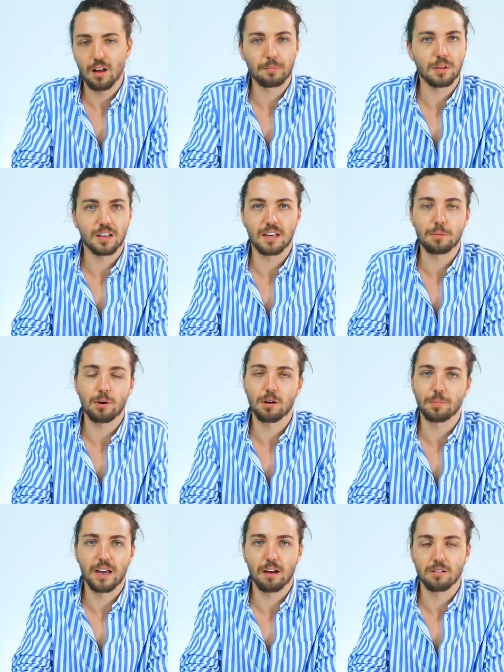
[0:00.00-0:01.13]
I'm gonna keep growing
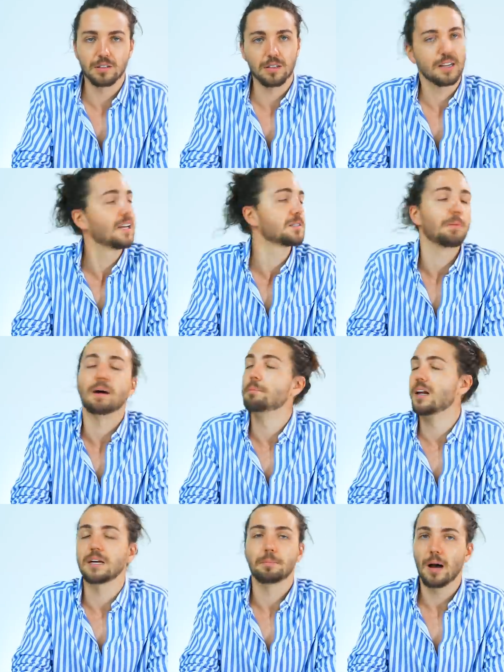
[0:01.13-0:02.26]
my hair until it hits my
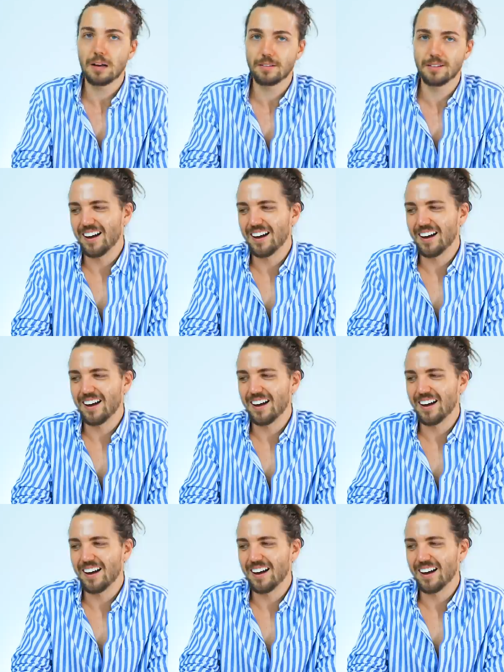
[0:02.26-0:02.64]
bloody butt.